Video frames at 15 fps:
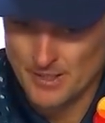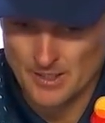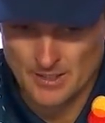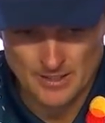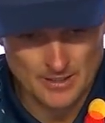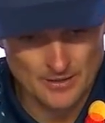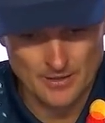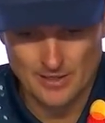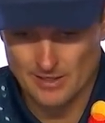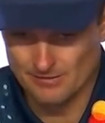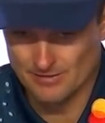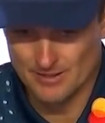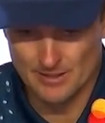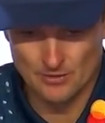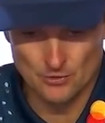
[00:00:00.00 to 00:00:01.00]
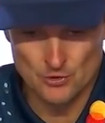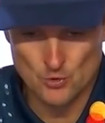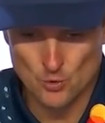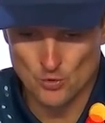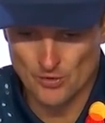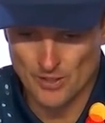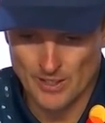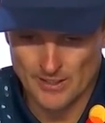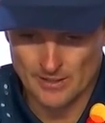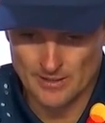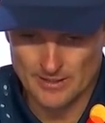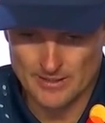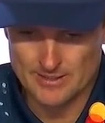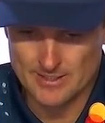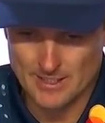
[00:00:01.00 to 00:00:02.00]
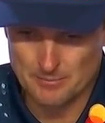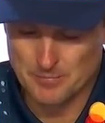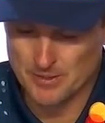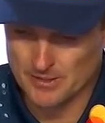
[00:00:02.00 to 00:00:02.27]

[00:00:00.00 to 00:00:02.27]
I had a lovely little draw 9-9 into that